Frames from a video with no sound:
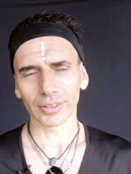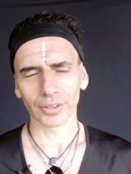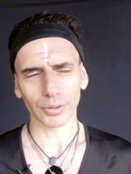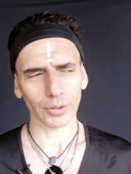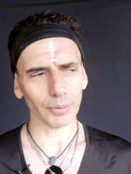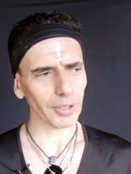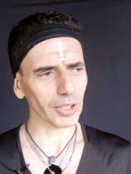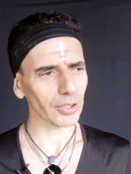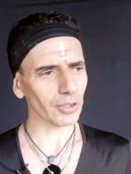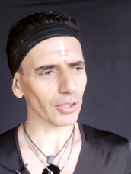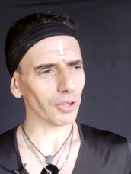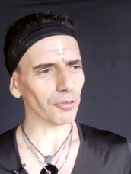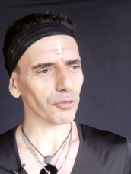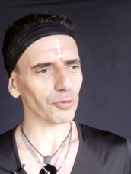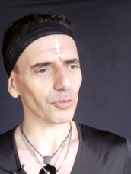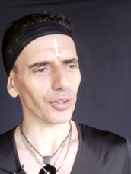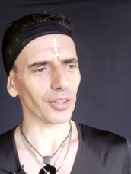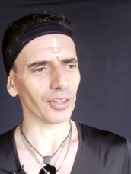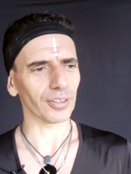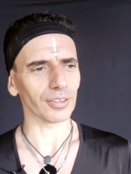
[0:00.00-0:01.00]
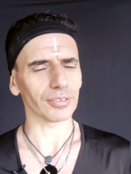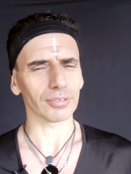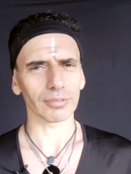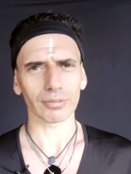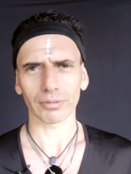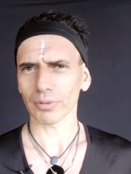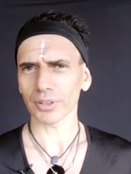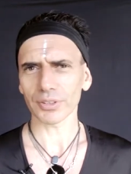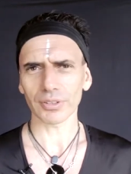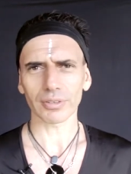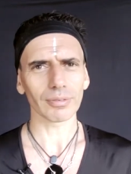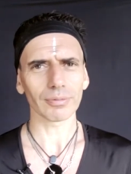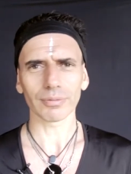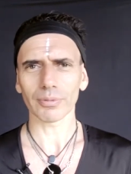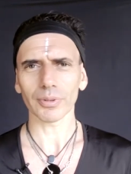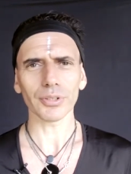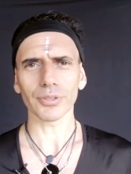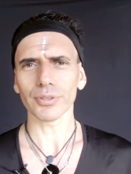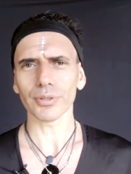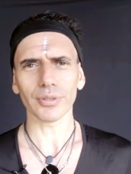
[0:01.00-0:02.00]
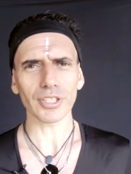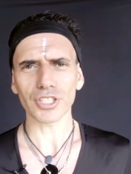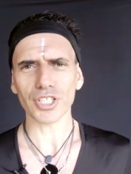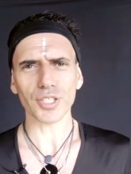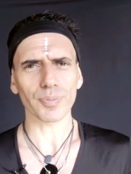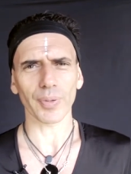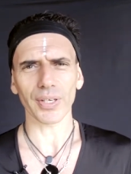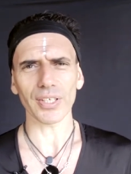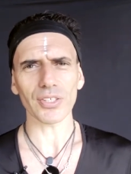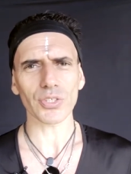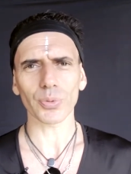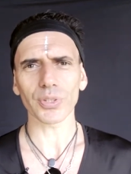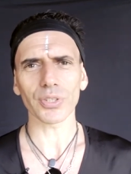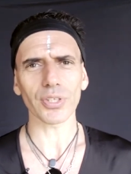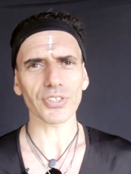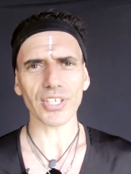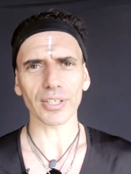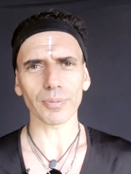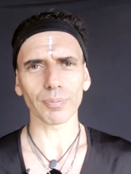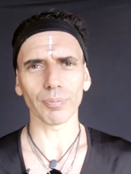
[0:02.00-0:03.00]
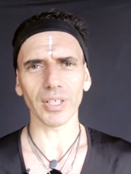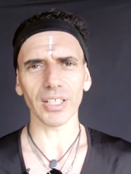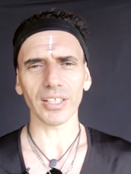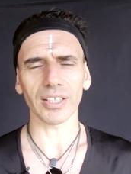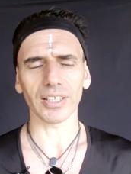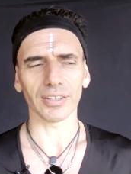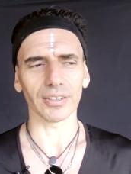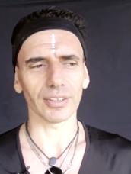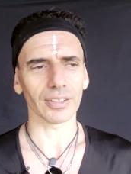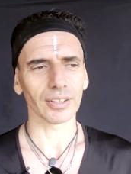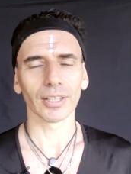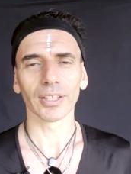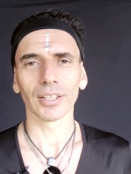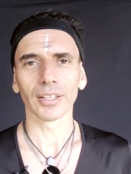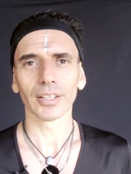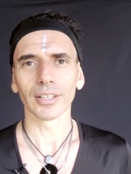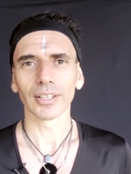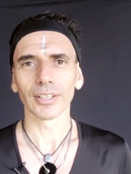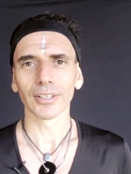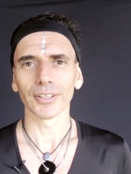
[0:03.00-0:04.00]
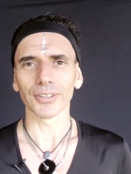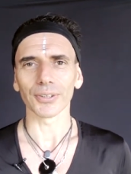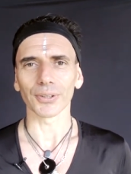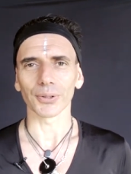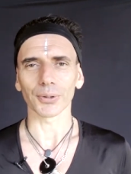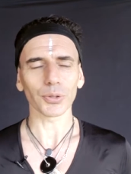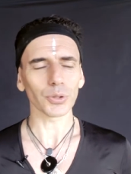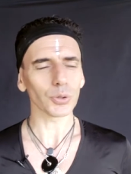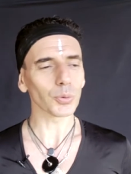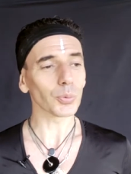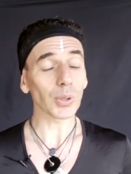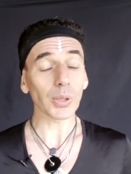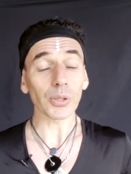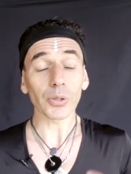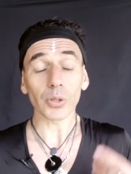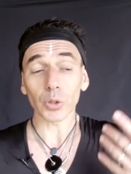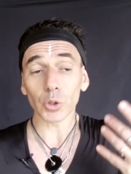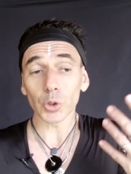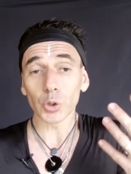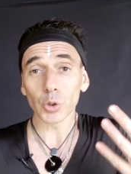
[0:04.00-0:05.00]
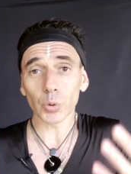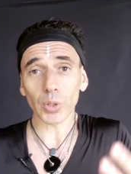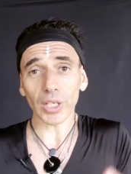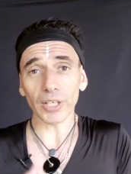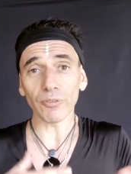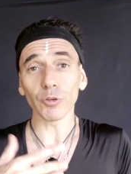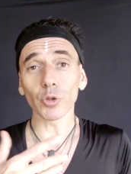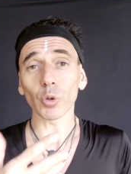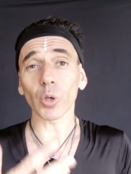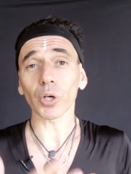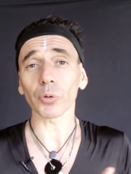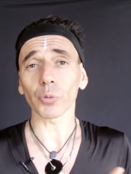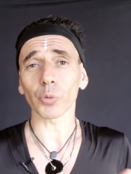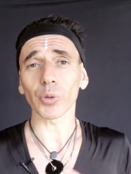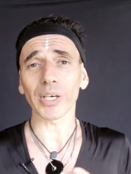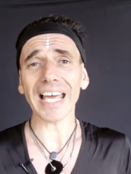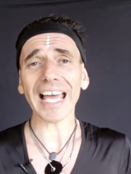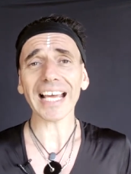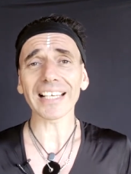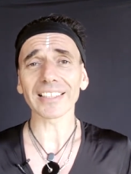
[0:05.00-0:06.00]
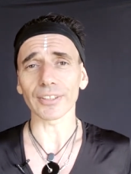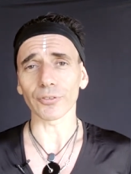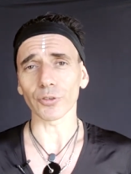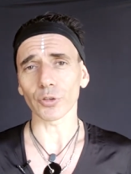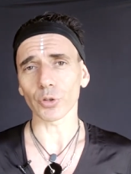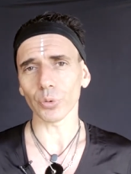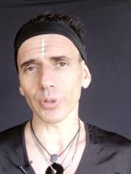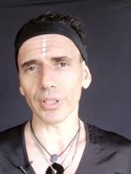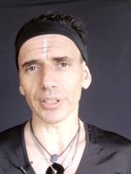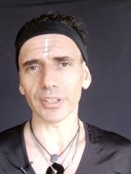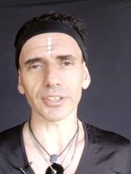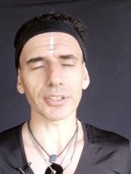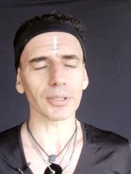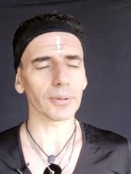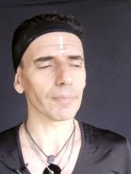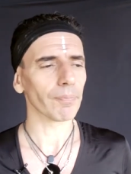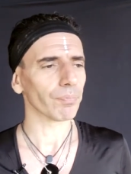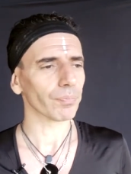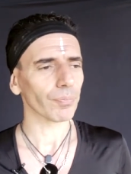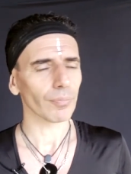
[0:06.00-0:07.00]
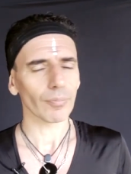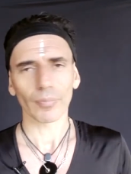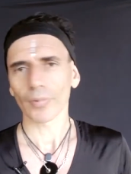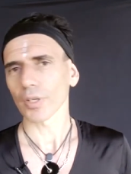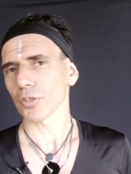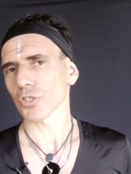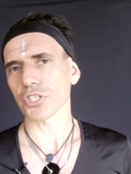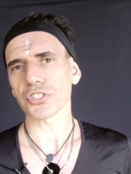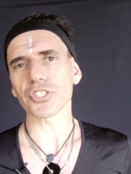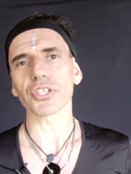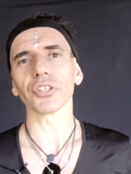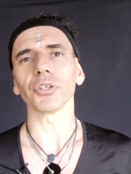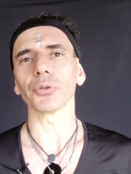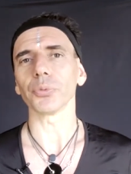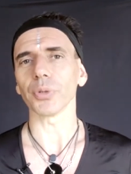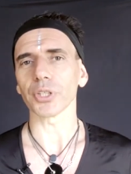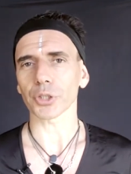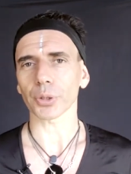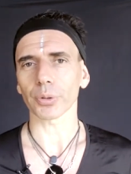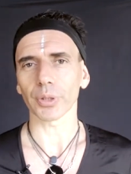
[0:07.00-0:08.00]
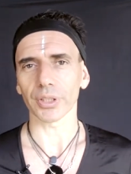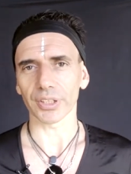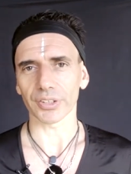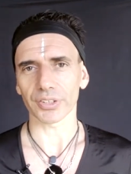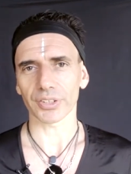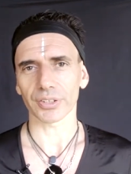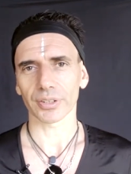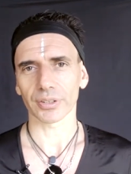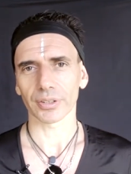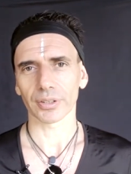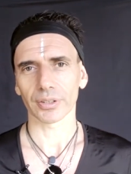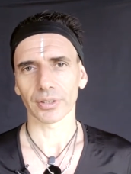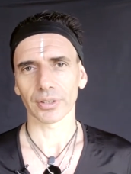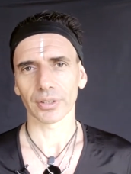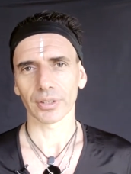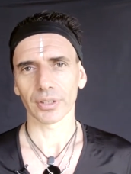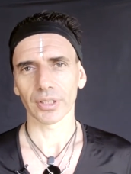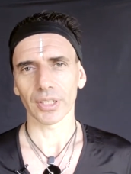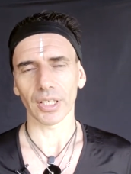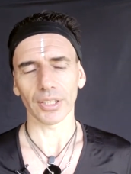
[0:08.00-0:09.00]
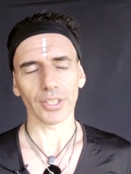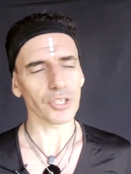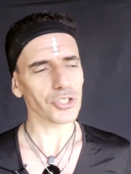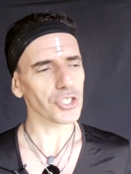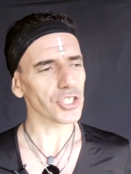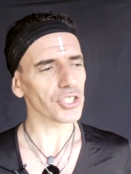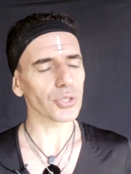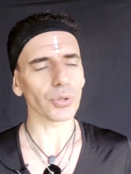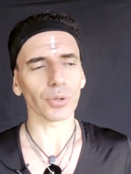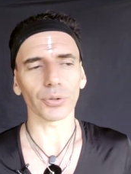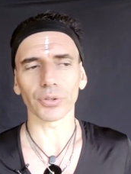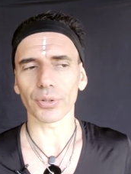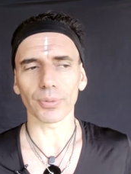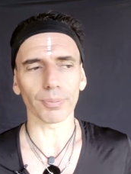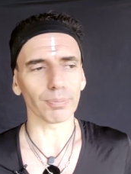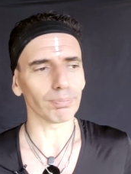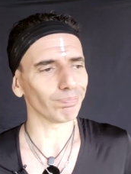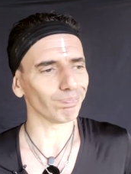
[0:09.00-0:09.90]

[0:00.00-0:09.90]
You're my girlfriend. What, what do you need space? What does that mean? You know, you will, you, if you are reactive to it, she's going to retreat. And then she's going to